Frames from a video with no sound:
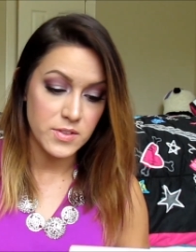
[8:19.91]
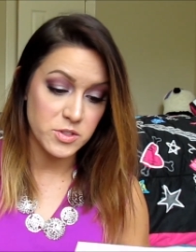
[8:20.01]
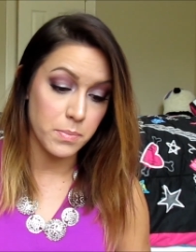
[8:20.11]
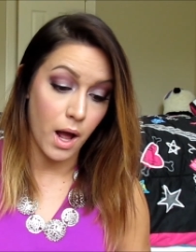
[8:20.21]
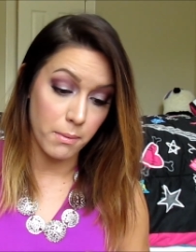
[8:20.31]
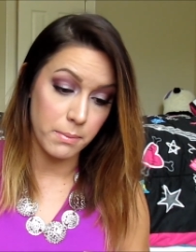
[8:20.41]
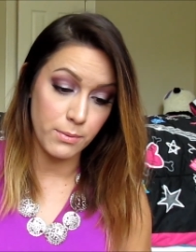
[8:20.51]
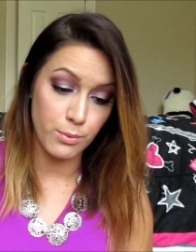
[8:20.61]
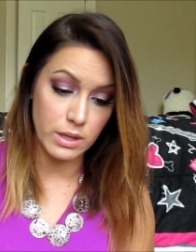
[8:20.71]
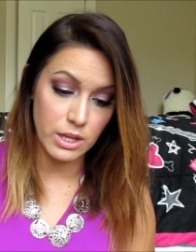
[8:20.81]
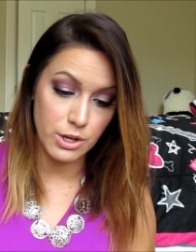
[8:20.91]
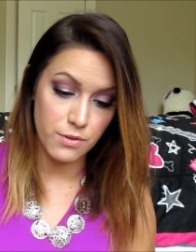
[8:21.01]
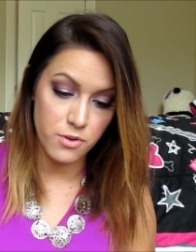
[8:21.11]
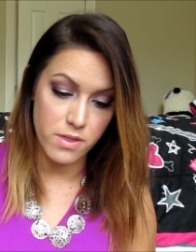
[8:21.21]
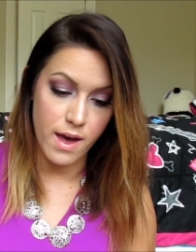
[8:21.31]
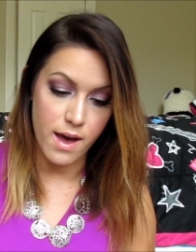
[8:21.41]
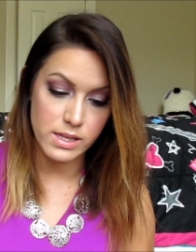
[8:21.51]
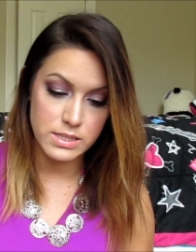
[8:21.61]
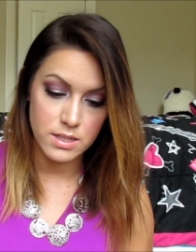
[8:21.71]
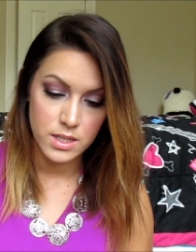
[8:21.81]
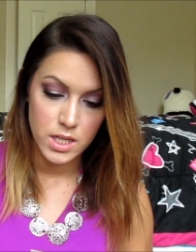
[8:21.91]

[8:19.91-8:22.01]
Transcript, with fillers: This would probably be really good for that.